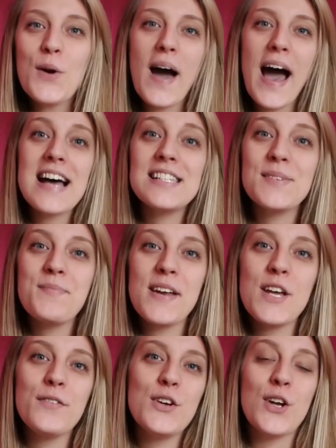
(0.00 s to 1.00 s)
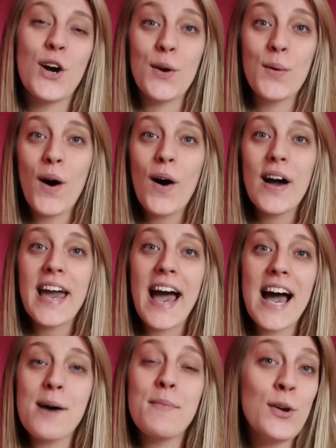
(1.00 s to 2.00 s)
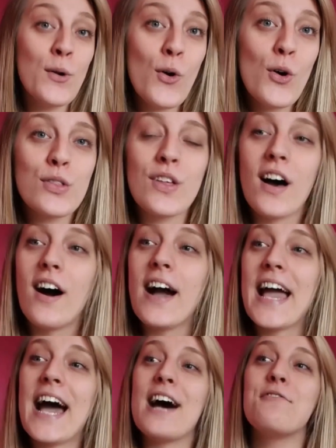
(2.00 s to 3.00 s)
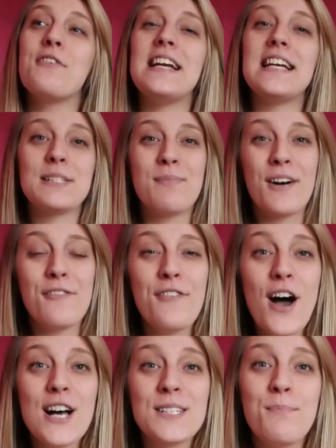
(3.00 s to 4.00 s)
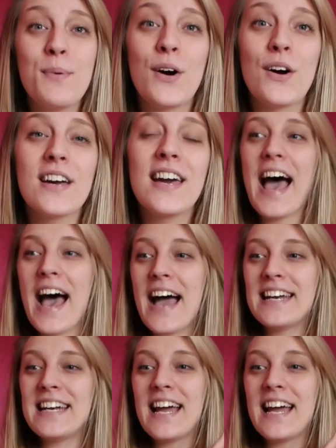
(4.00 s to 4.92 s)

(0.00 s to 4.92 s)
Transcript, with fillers: as many of you know, I am an author. I have released my first book and